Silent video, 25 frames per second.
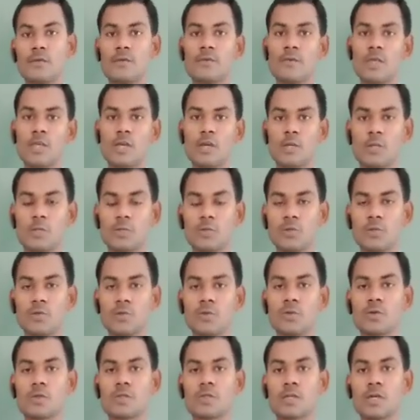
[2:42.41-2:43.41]
we also
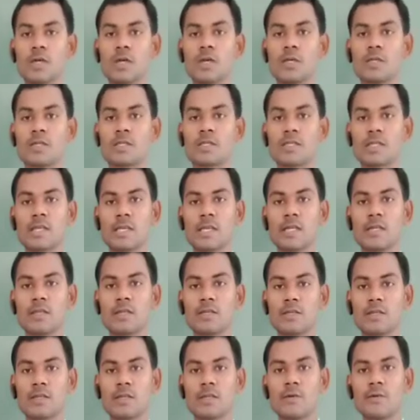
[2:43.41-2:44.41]
use a scale,
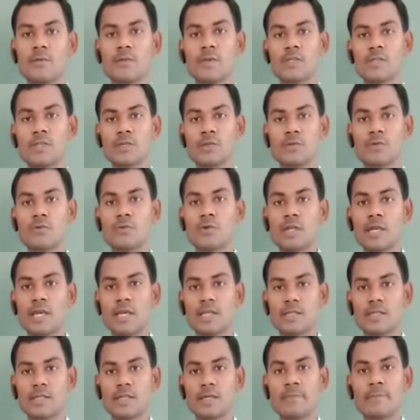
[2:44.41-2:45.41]
which is known
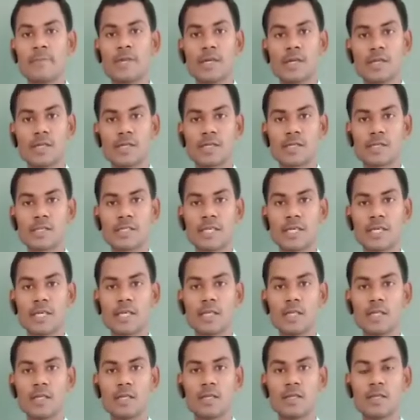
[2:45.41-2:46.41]
as the meter
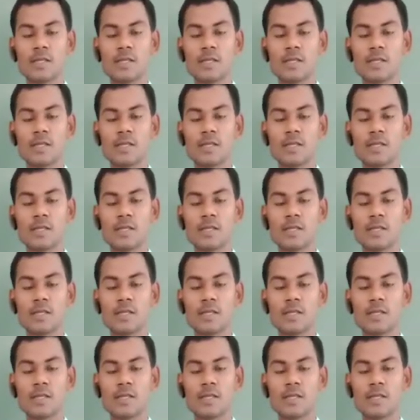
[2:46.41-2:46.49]
scale.